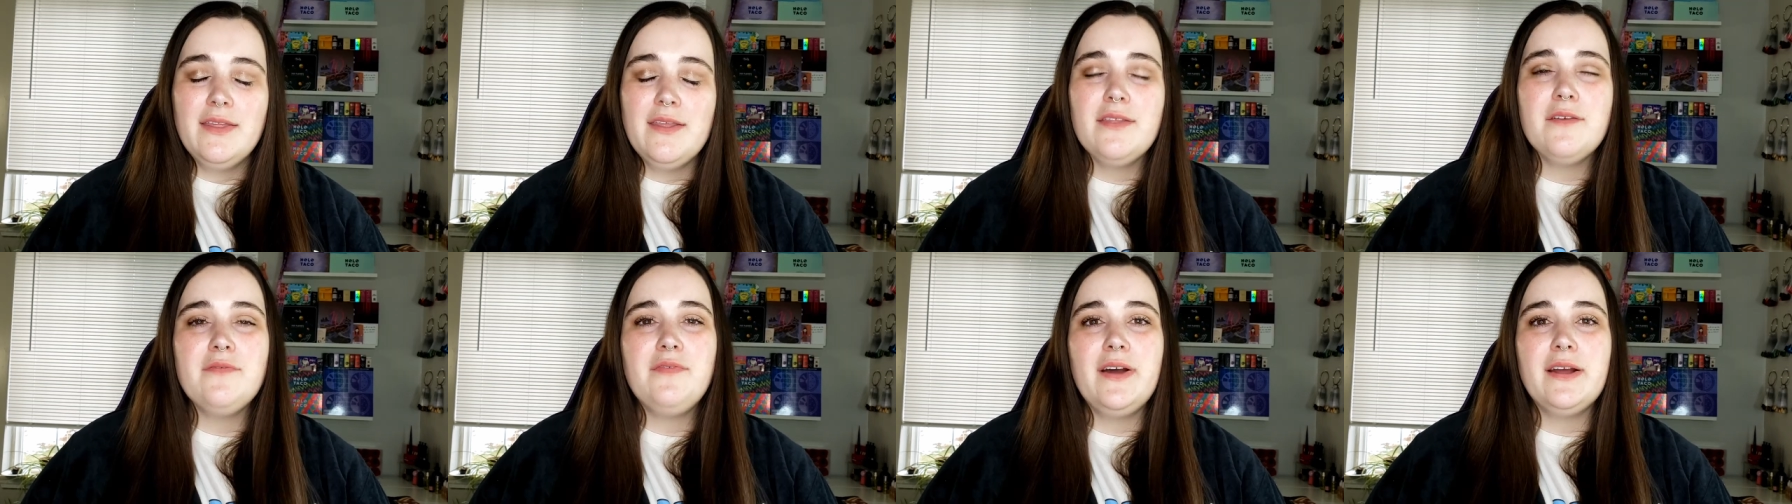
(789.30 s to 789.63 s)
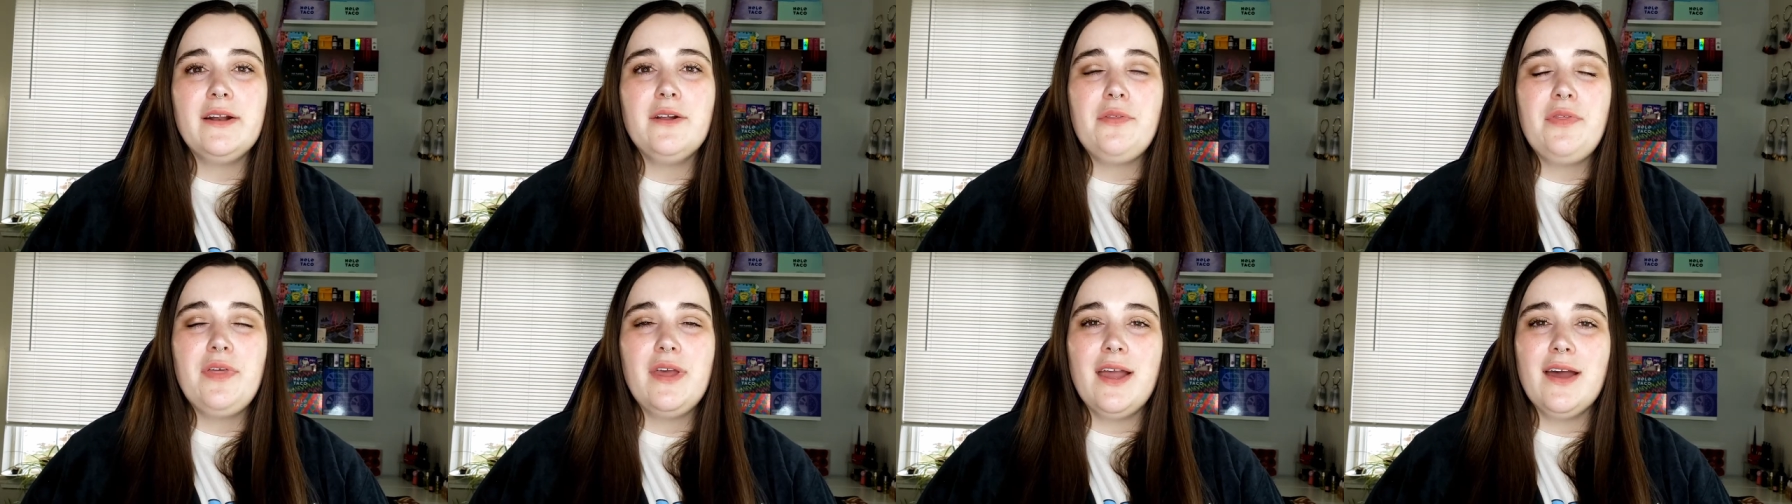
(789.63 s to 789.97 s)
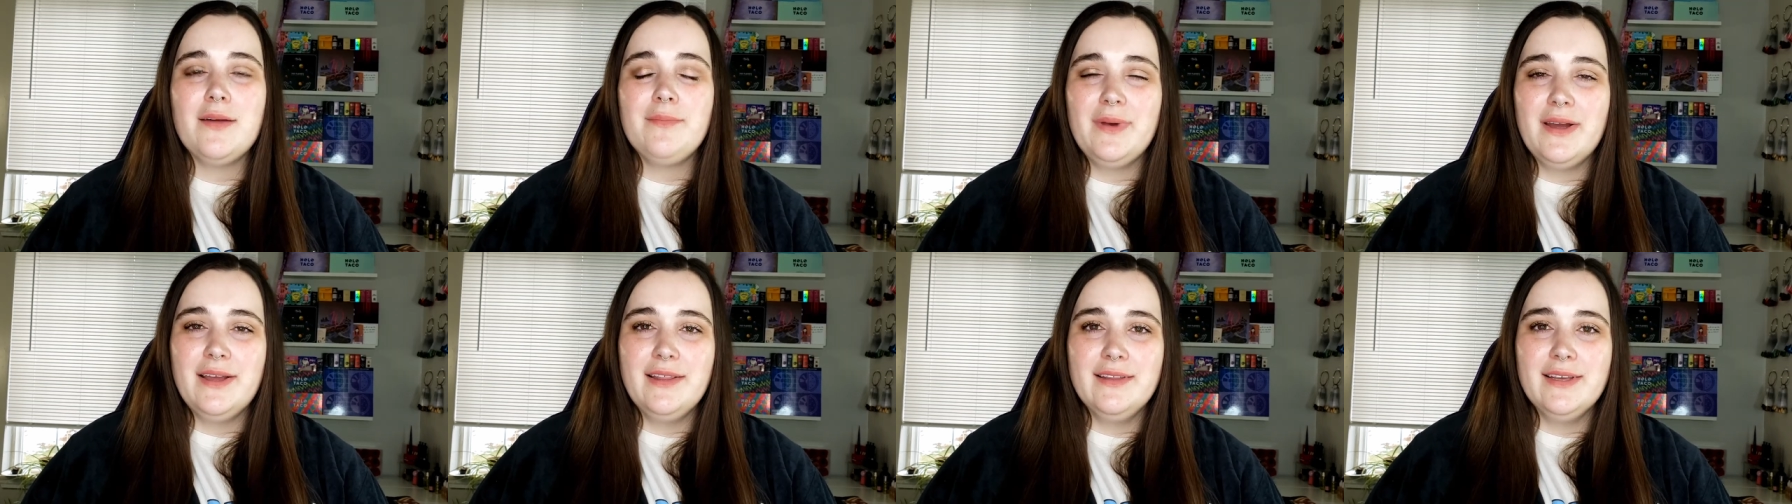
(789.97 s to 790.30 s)
And then the final thing
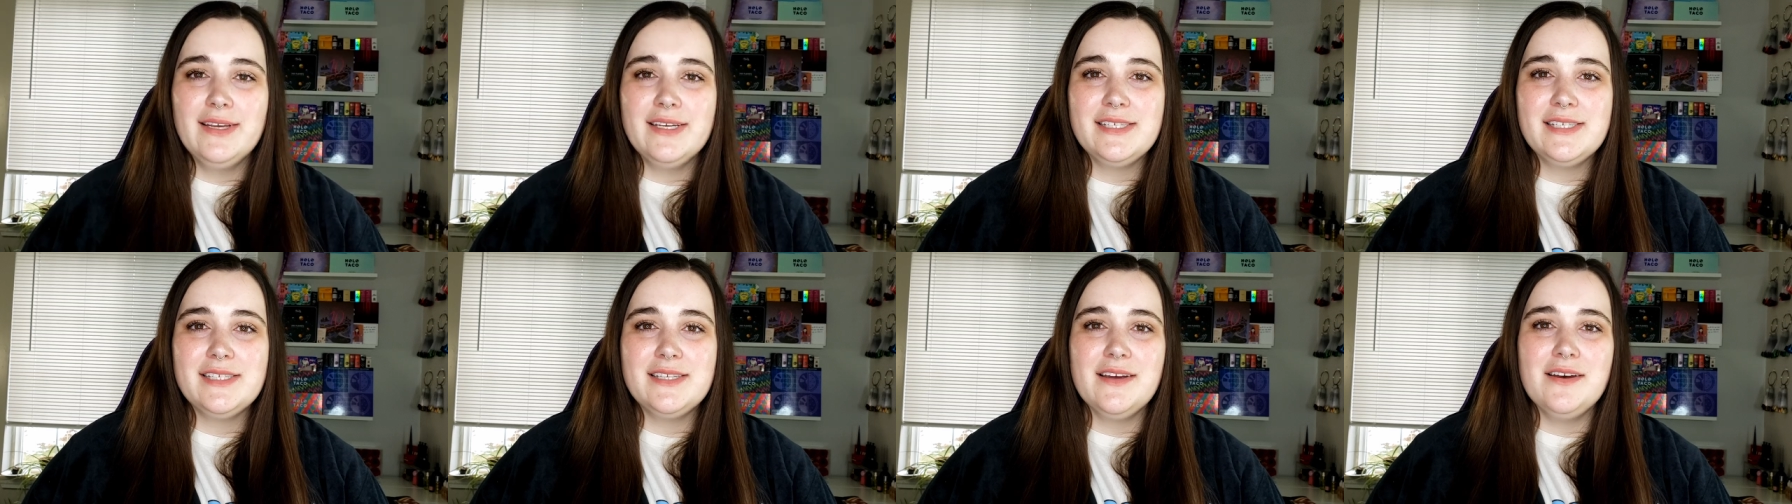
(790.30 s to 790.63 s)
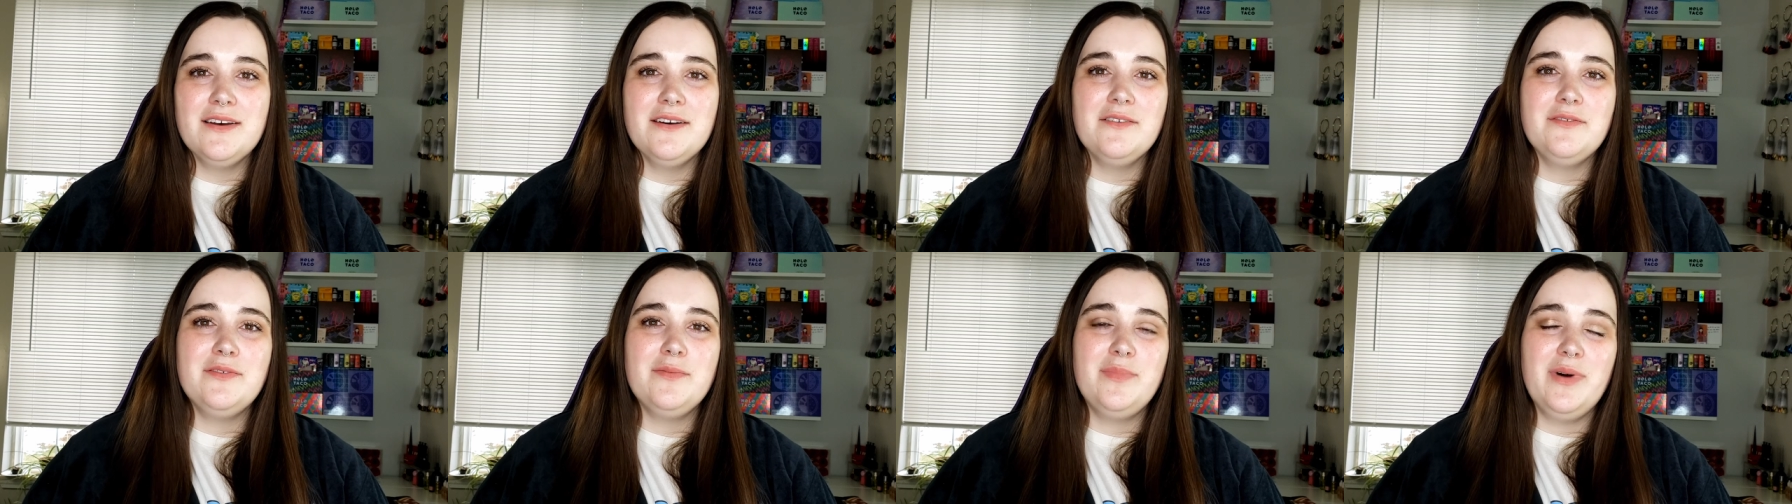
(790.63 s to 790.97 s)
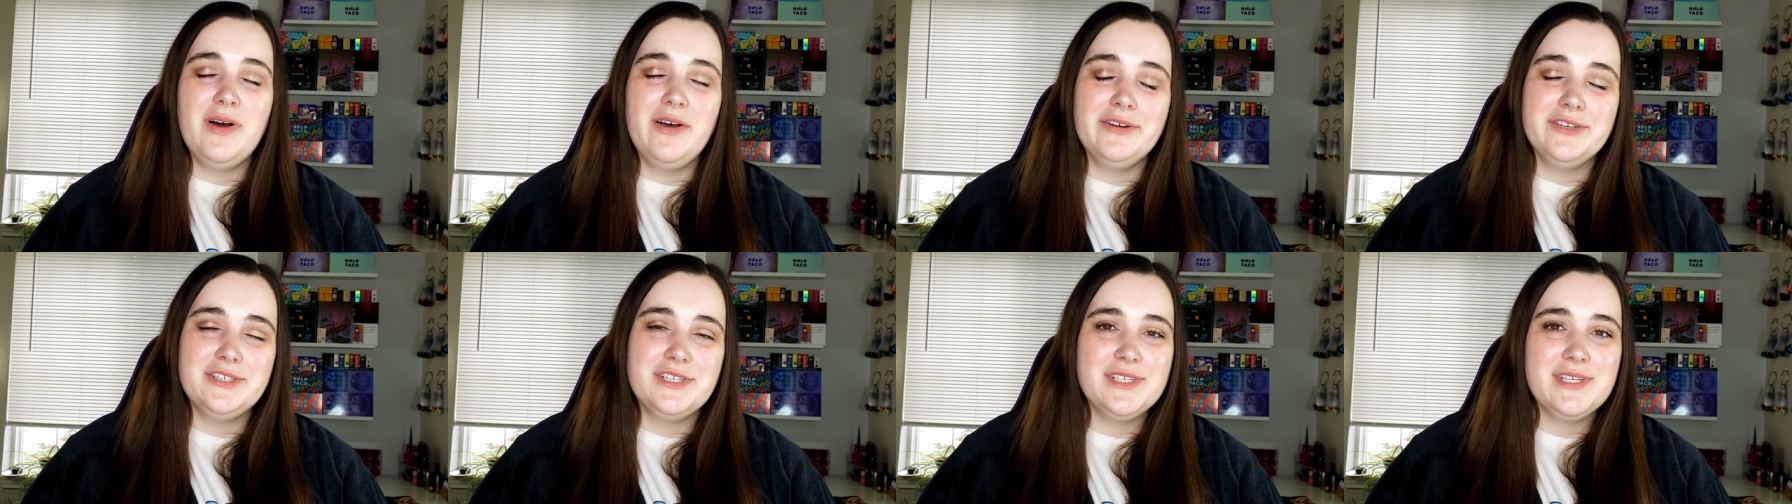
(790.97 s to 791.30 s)
on my list of
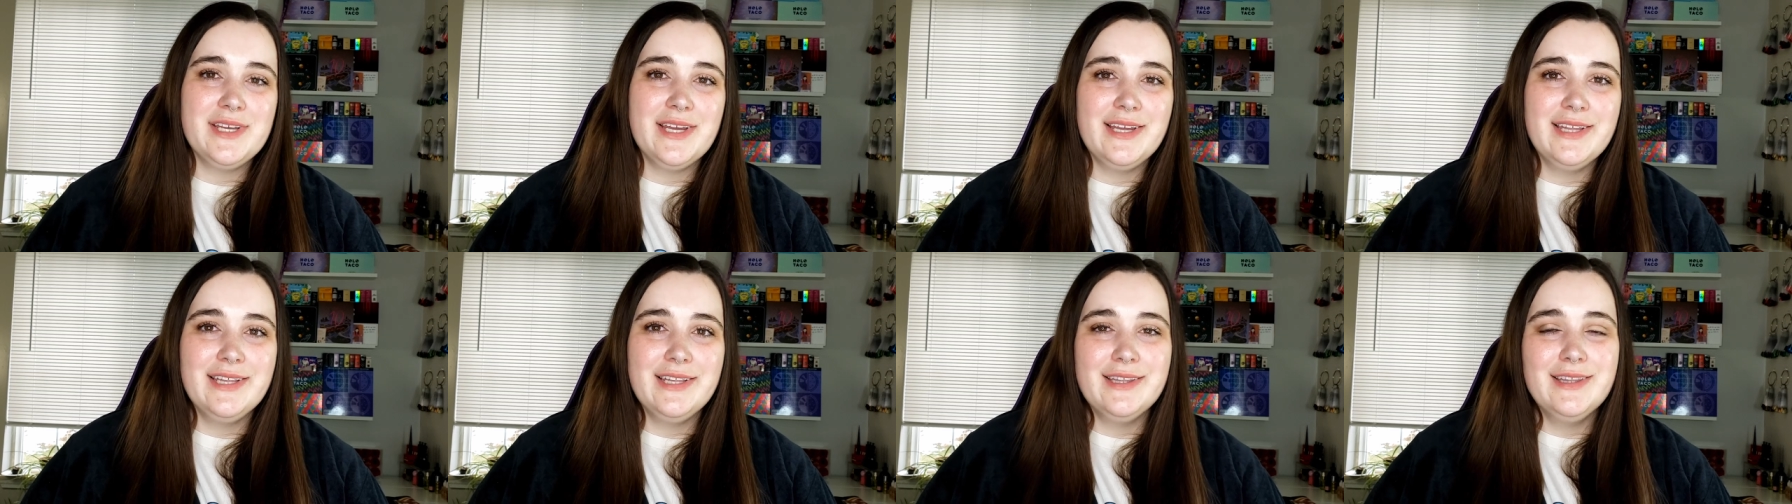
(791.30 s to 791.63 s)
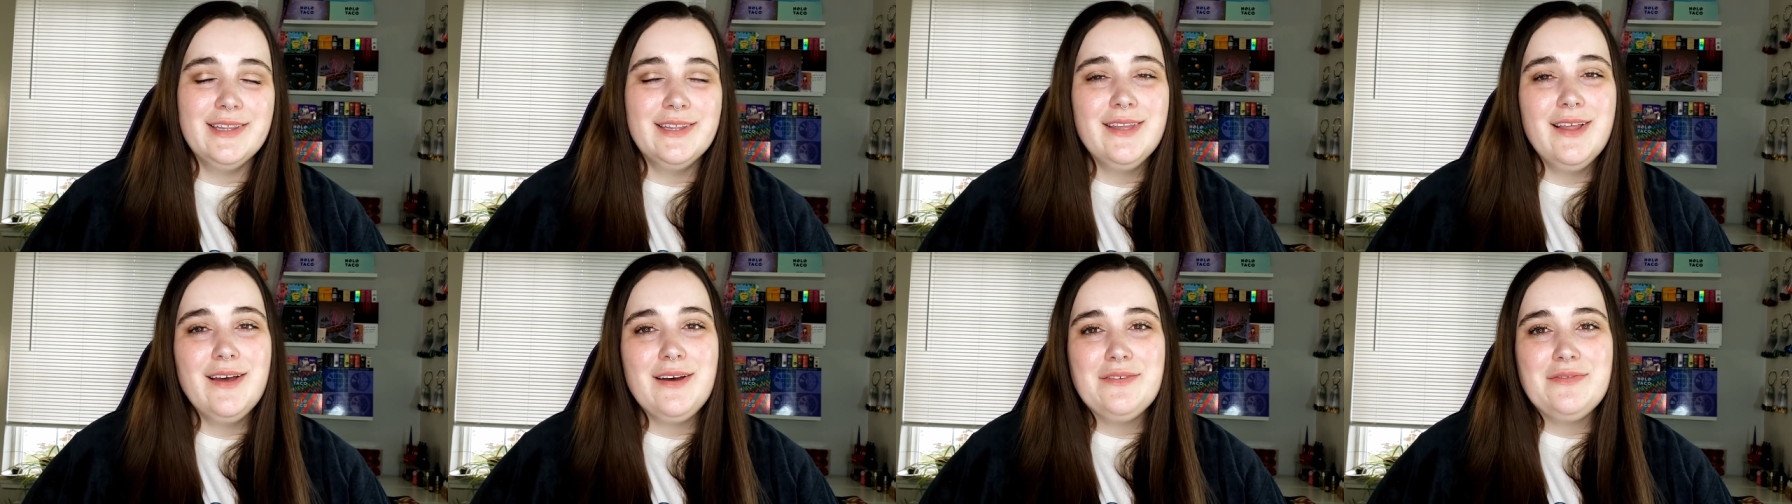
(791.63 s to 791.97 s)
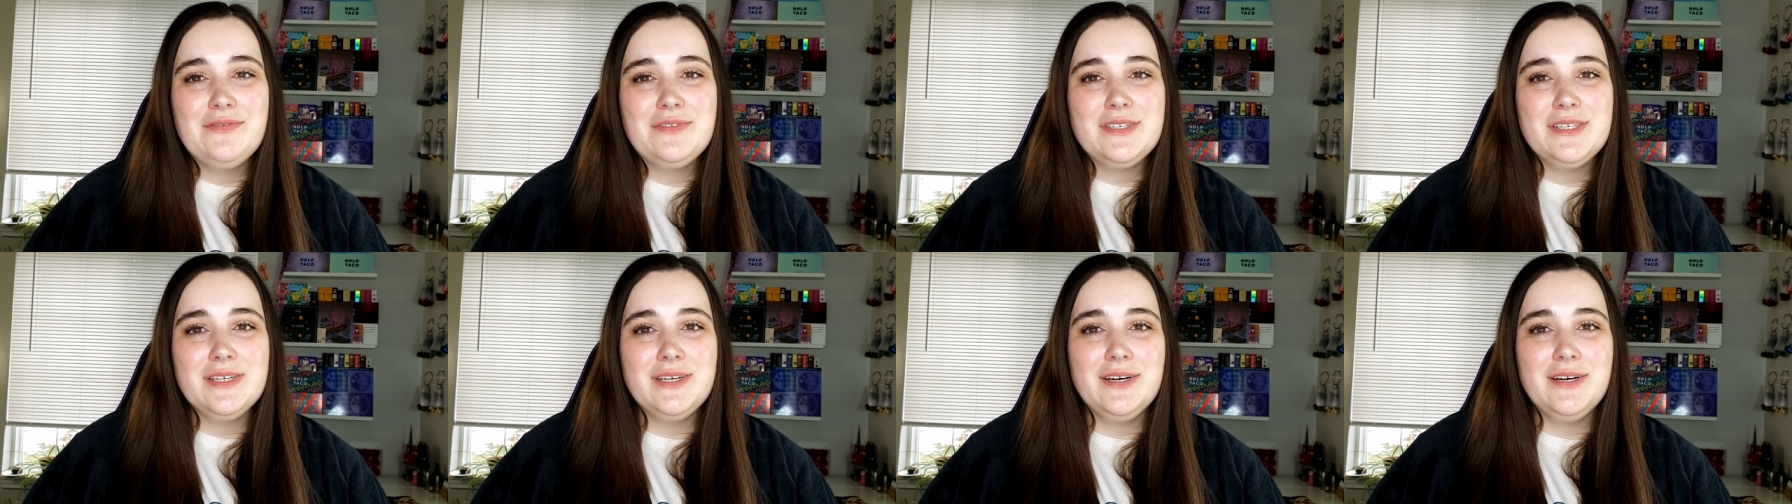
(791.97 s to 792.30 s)
polishes I
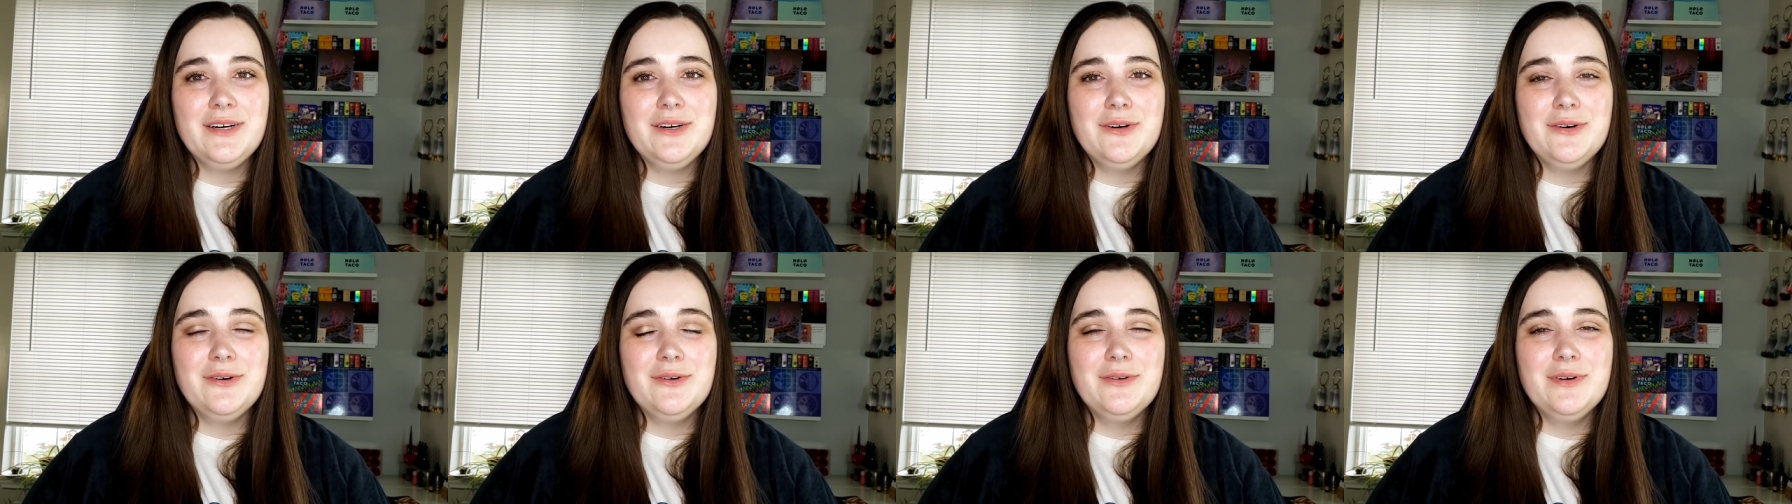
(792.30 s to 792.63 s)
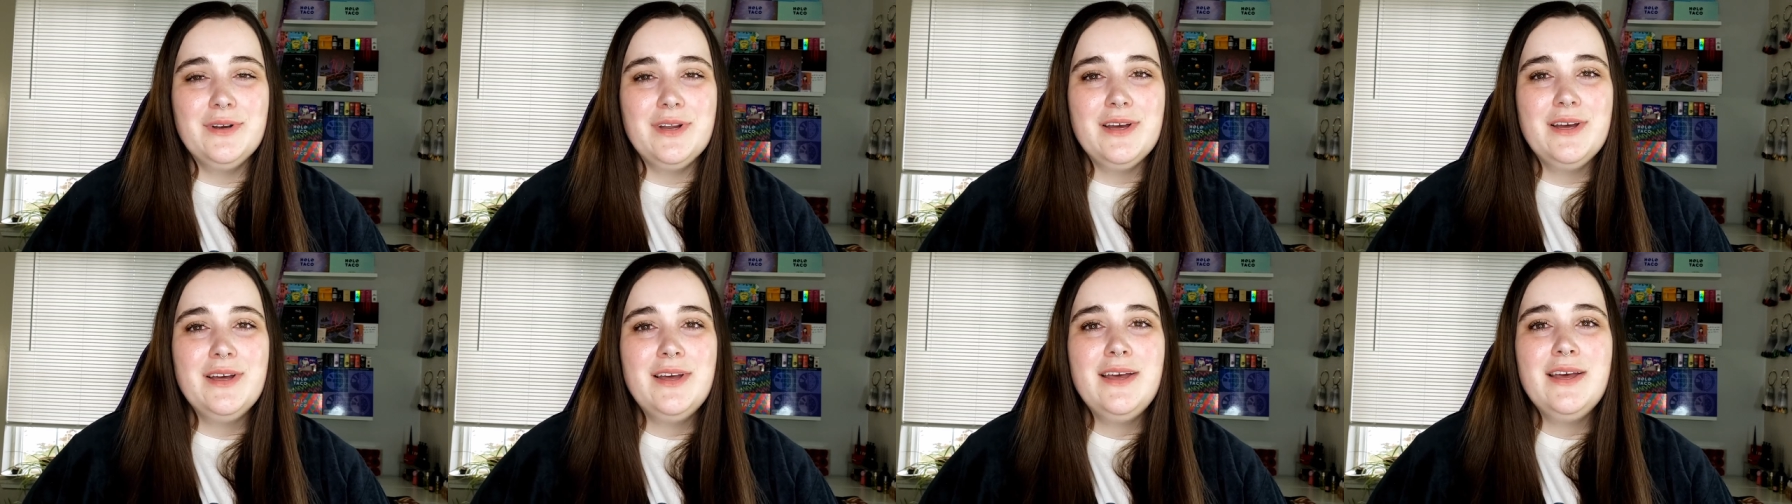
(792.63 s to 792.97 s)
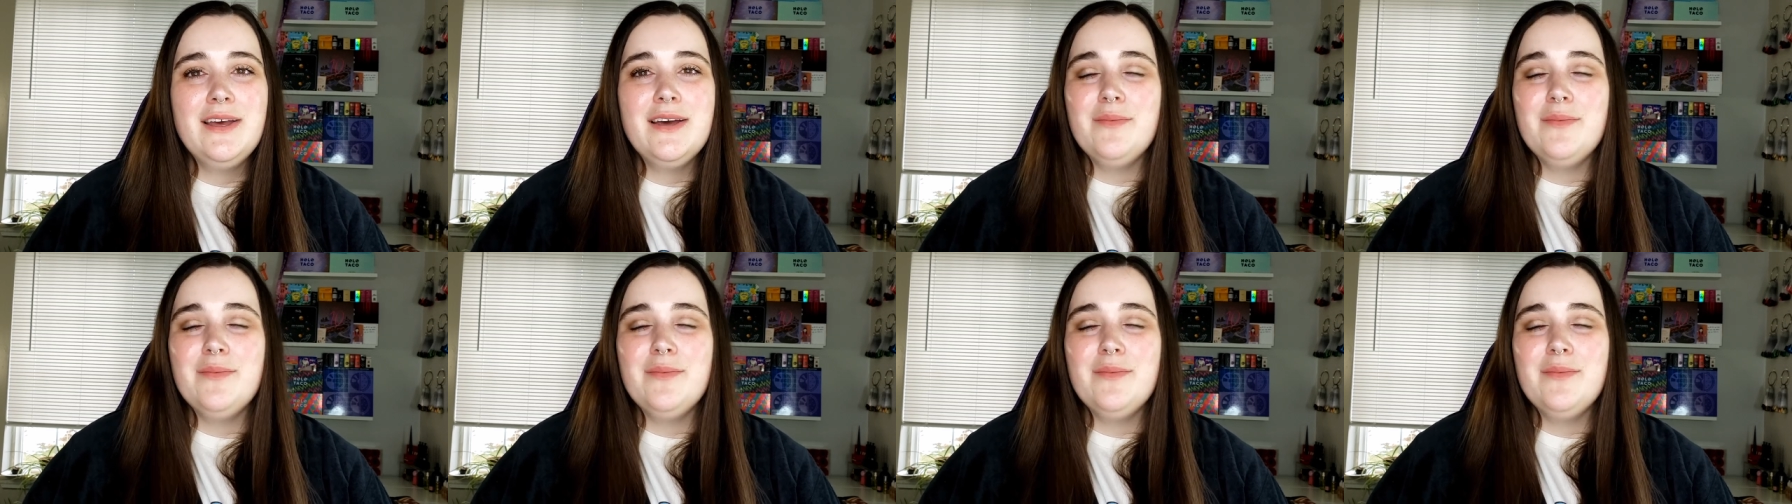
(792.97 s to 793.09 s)
love to own